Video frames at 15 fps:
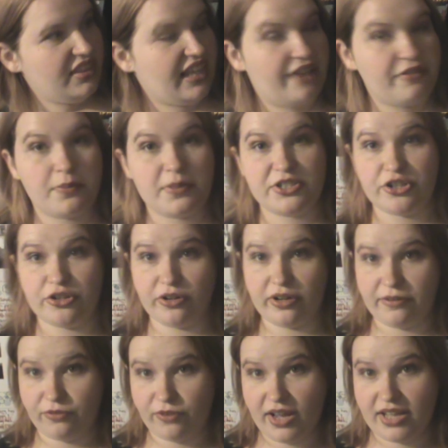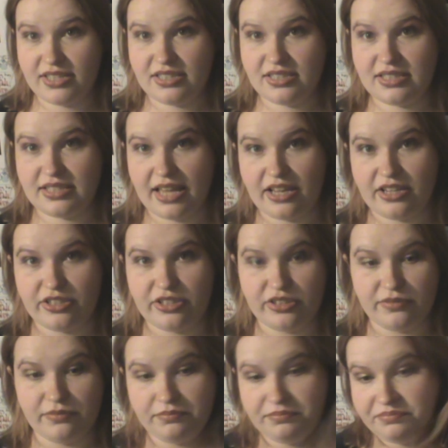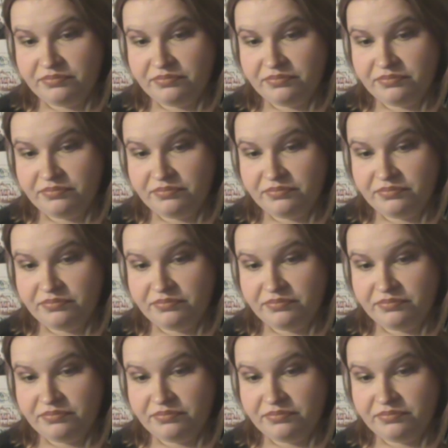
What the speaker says: have a bunch of nerdy friends and